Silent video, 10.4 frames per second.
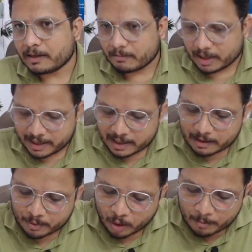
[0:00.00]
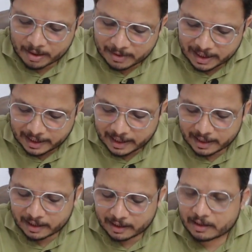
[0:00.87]
But here
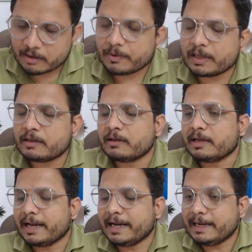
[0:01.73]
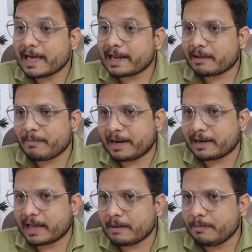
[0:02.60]
probability with indirect
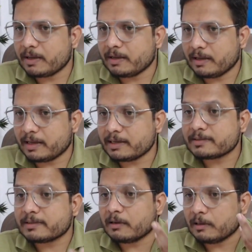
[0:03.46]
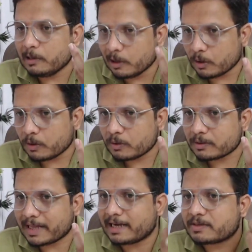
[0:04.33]
band gap is low,
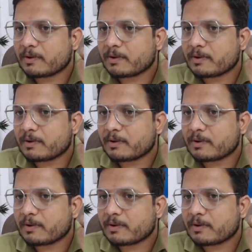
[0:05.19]
that's